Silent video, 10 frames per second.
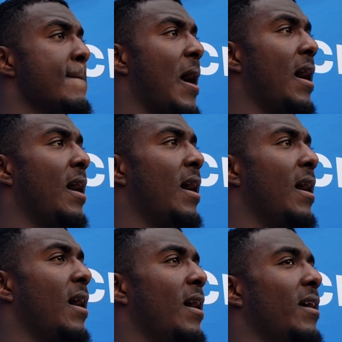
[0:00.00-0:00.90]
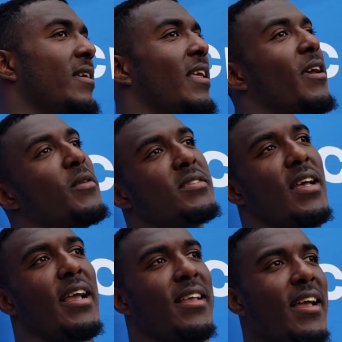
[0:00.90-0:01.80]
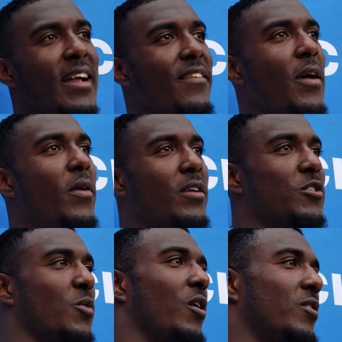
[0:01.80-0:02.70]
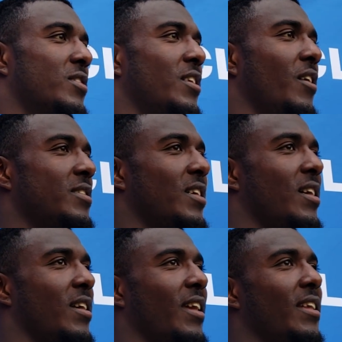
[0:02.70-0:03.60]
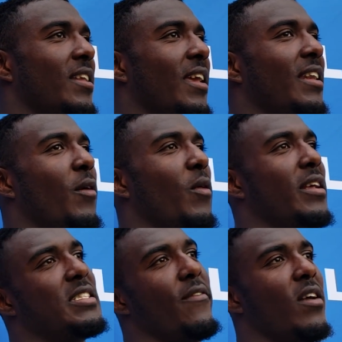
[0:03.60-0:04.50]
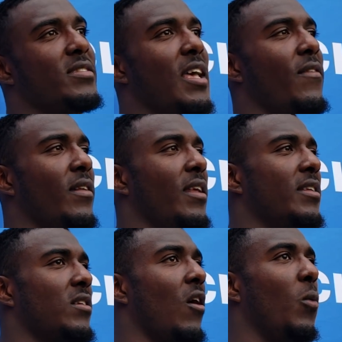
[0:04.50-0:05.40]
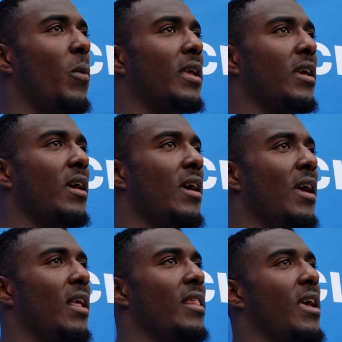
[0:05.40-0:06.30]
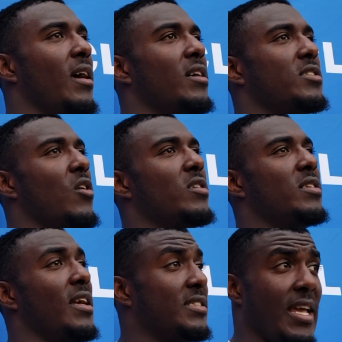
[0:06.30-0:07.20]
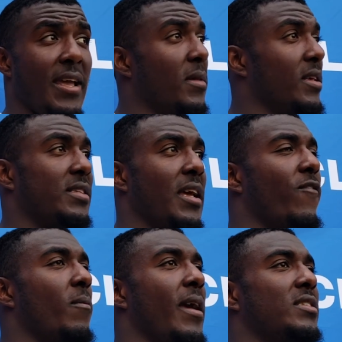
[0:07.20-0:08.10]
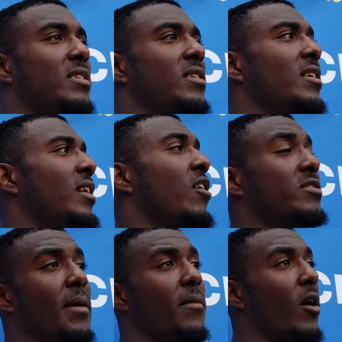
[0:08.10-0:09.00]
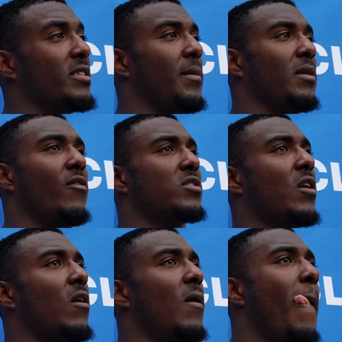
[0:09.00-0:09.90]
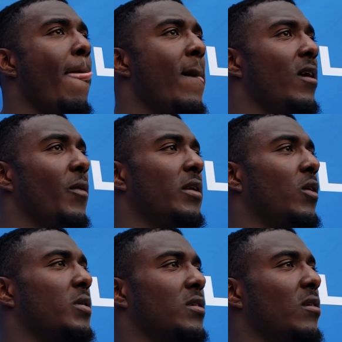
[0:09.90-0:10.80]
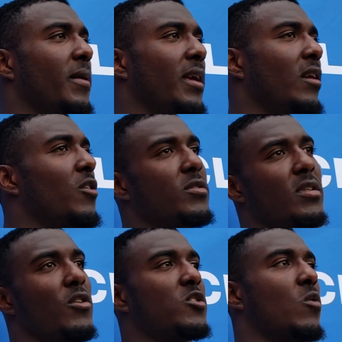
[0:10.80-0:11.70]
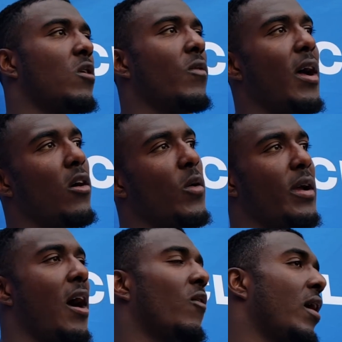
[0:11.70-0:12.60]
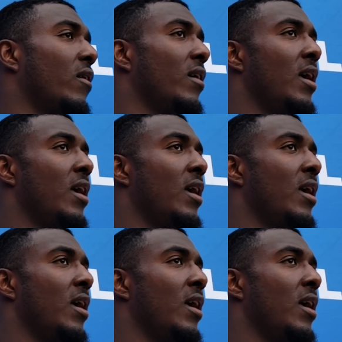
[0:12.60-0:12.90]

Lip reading: It was. I give that one to Coach Rhodes. You know, he did that one in 7-on-7, and it's all week. They showed us in that same formation in our same coverage call. We knew it was going to be a little swirl route, quick out route,